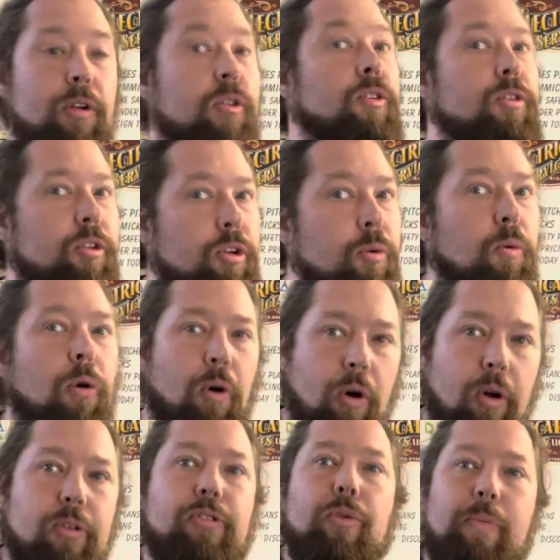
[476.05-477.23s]
you will
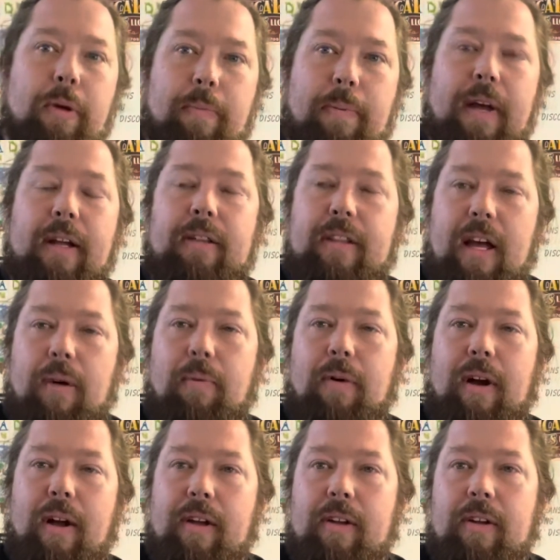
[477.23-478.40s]
also be paid that
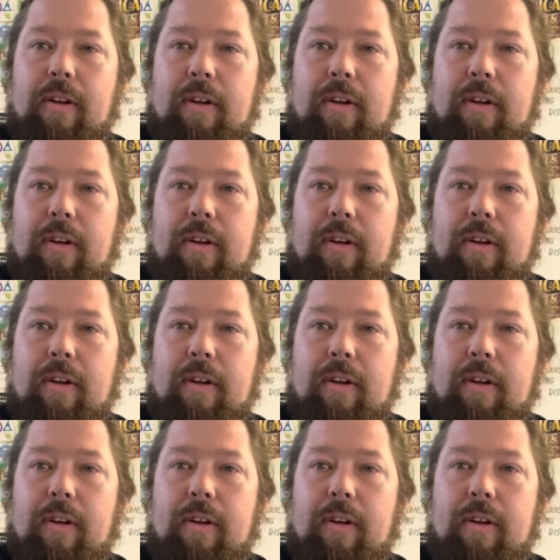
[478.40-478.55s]
way.